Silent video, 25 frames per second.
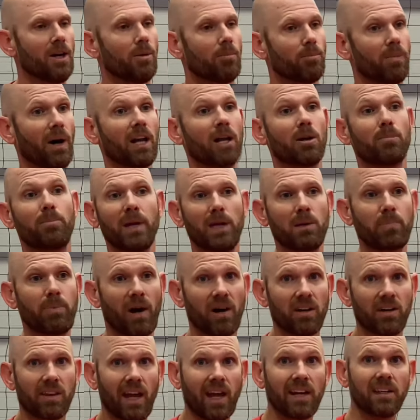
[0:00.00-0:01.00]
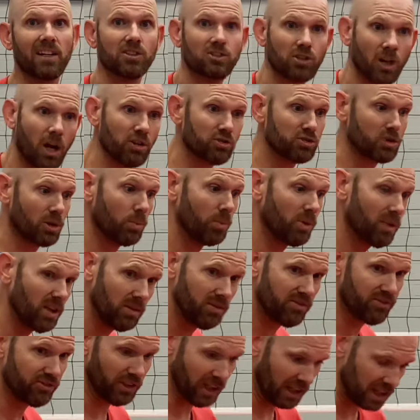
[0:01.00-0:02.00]
But a big part of that is also we
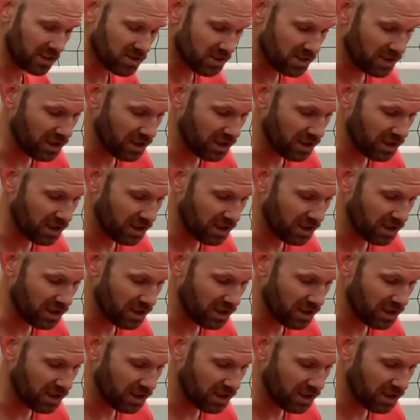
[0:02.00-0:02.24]
fix